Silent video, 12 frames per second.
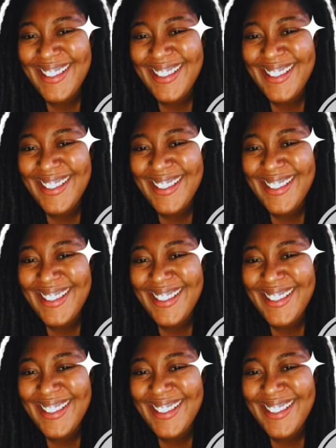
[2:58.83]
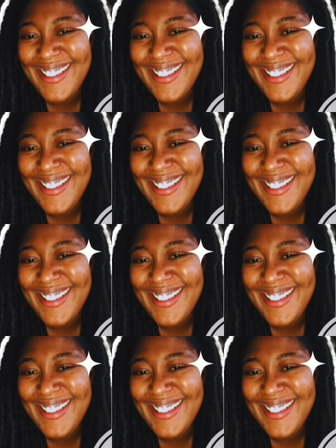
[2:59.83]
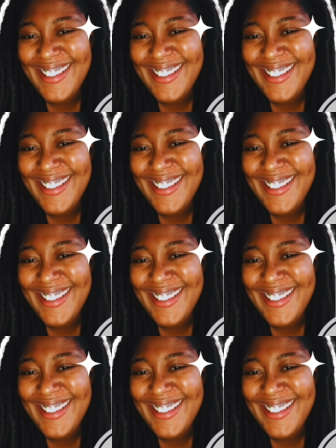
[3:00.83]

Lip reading: (no lip movement)